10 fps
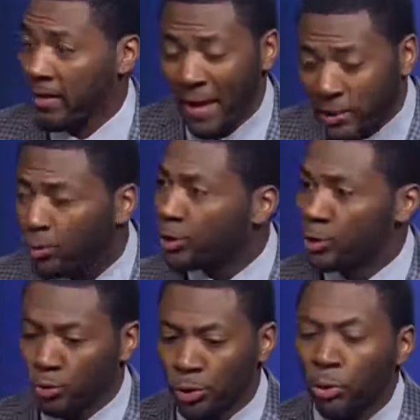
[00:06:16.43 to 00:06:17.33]
That's
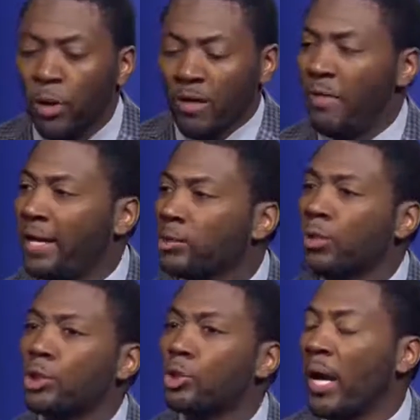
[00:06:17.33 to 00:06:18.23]
what you do. That is
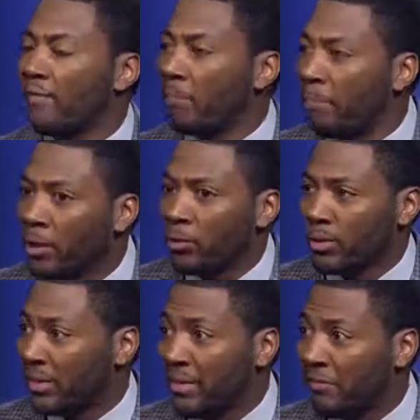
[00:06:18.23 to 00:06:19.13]
what you have
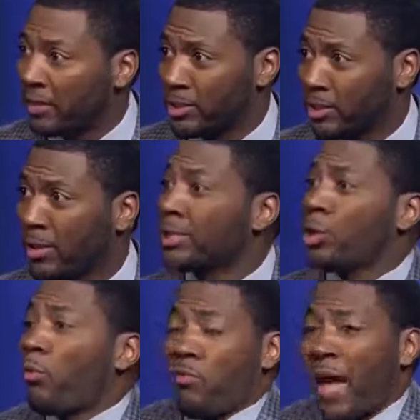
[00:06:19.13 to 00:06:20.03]
built defense on.
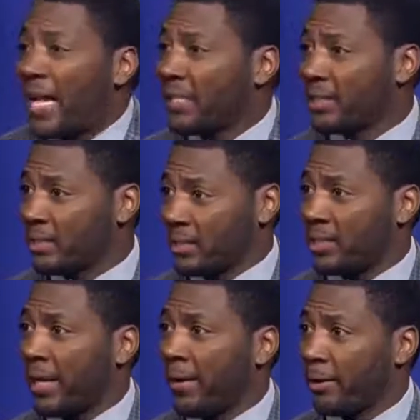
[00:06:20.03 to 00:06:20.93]
So that doesn't
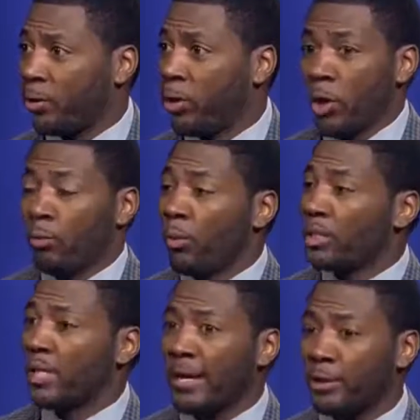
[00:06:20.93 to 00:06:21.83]
scare you.
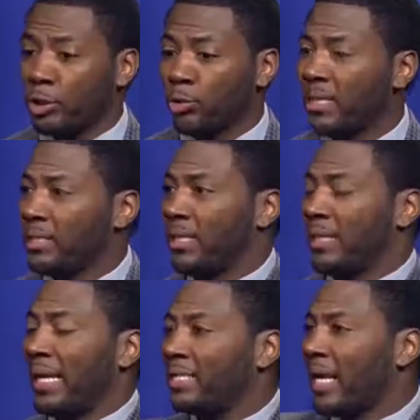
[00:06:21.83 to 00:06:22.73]
What scares you is the
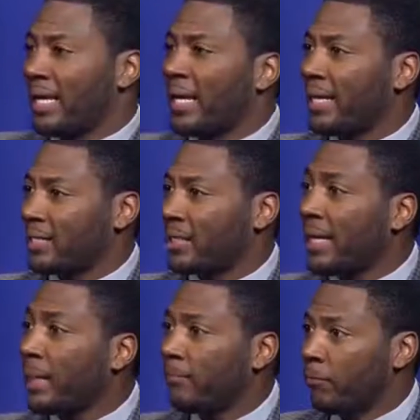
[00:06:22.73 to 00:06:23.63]
things I can't
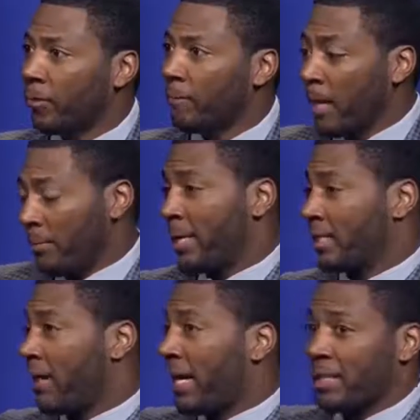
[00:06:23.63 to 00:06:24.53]
scheme for.
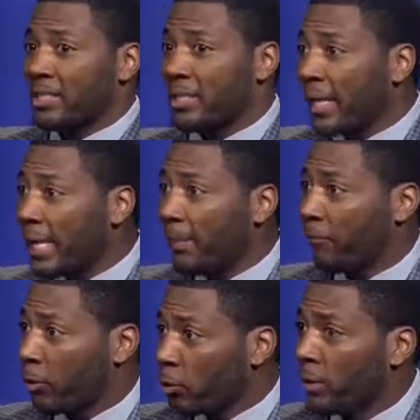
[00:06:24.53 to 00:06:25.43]
Because if I can scheme
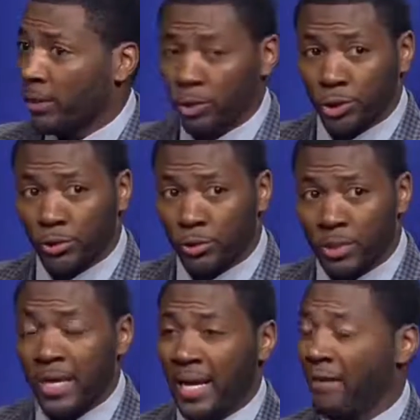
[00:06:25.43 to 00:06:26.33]
for Julio
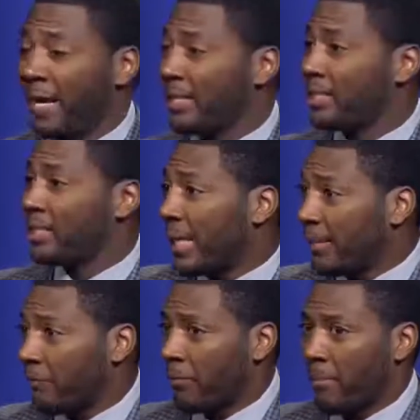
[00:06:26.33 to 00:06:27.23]
Jones, if I can
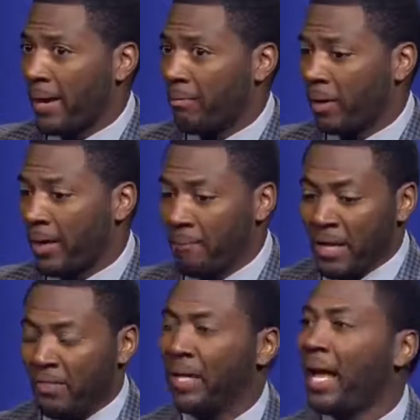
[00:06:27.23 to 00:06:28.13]
scheme for Matt Ryan,
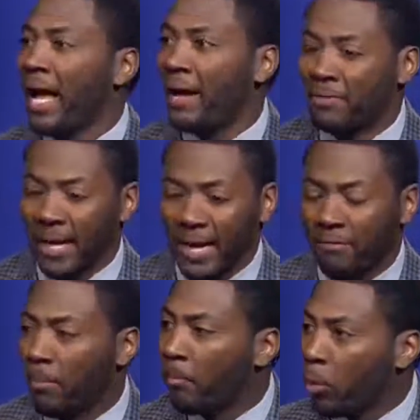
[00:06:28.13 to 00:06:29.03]
then I have to
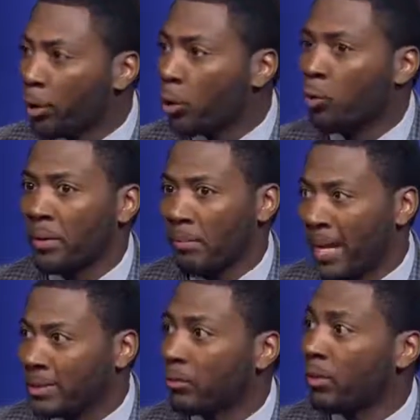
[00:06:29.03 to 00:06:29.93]
have a one-on-one
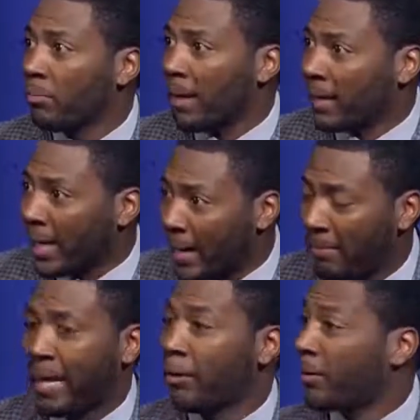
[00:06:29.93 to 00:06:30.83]
matchup with my
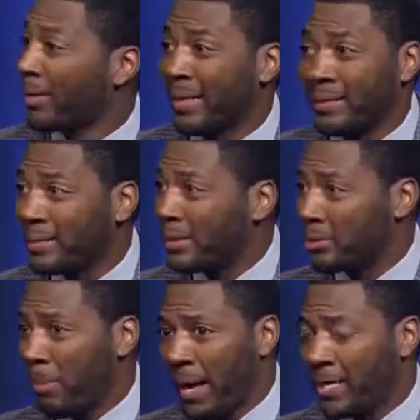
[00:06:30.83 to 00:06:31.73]
linebacker against
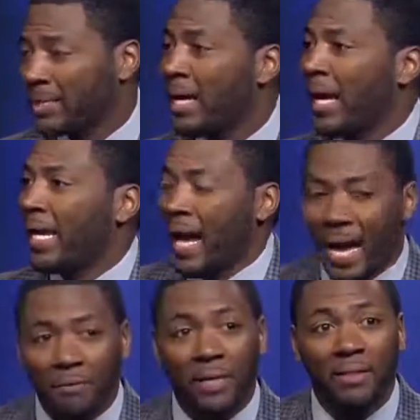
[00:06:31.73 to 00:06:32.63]
these backs. And
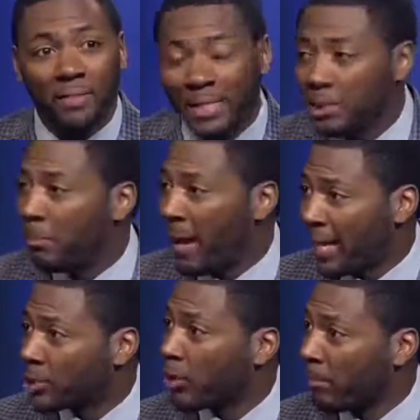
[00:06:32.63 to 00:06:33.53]
I think these
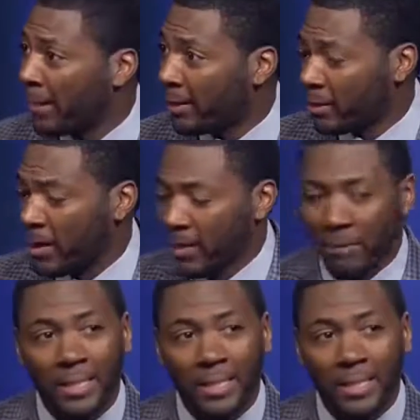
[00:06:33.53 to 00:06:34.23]
backs are better.